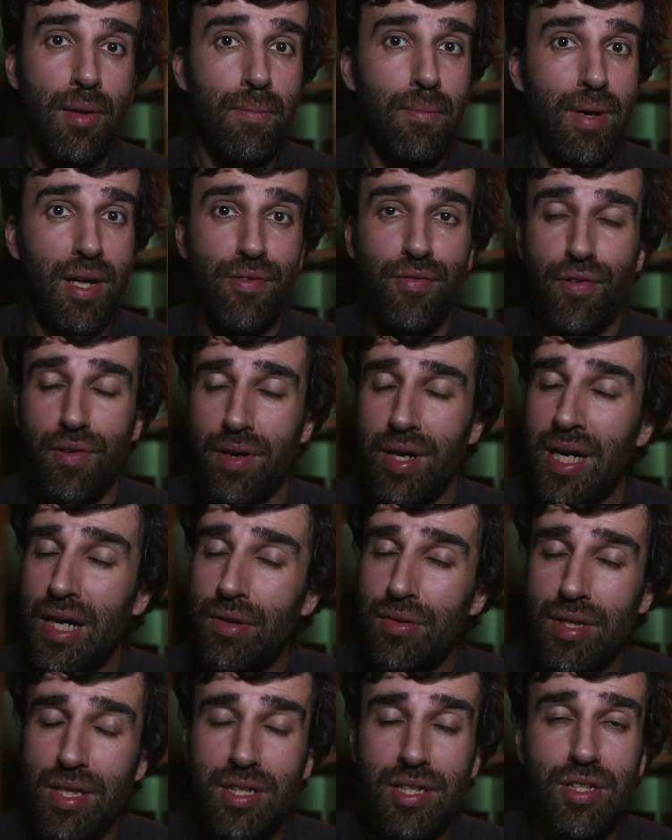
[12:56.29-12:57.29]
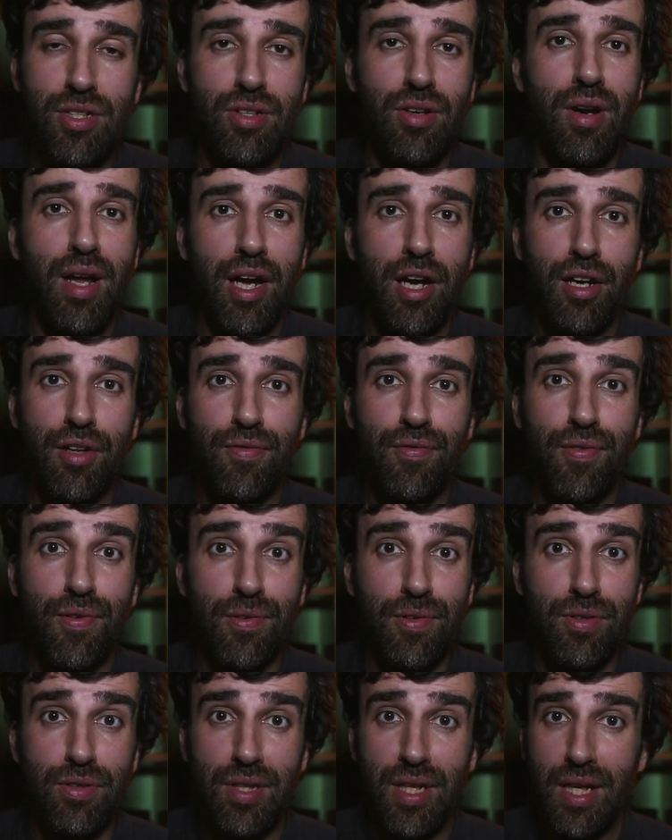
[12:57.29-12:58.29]
But for now, this is all I got
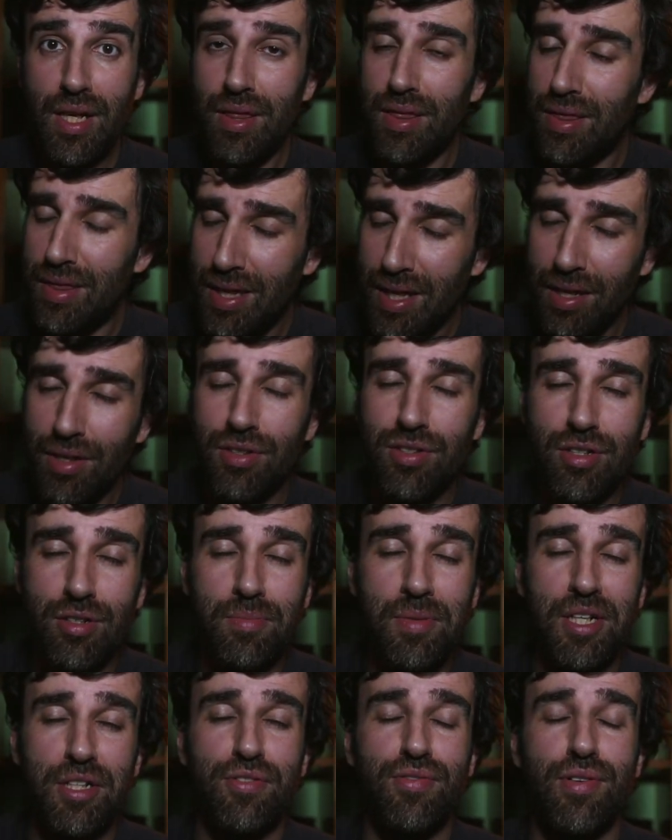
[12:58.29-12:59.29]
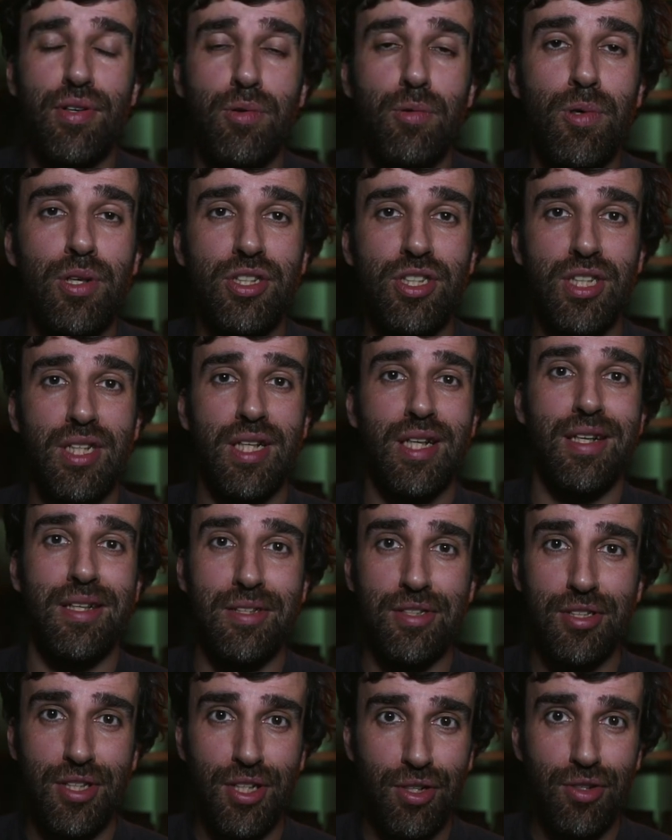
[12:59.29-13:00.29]
for today. Thank you so much for watching,
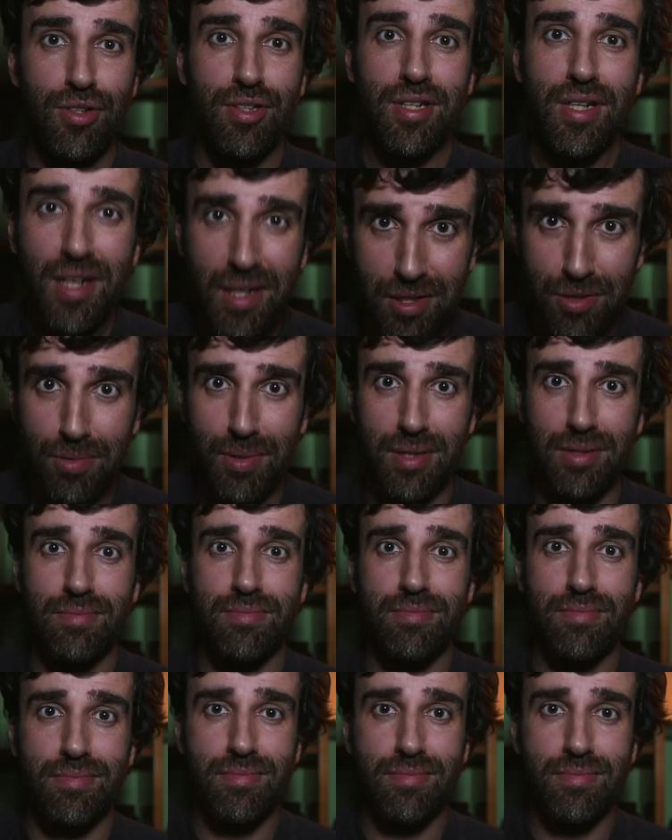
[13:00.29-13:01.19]
and see you in the next one.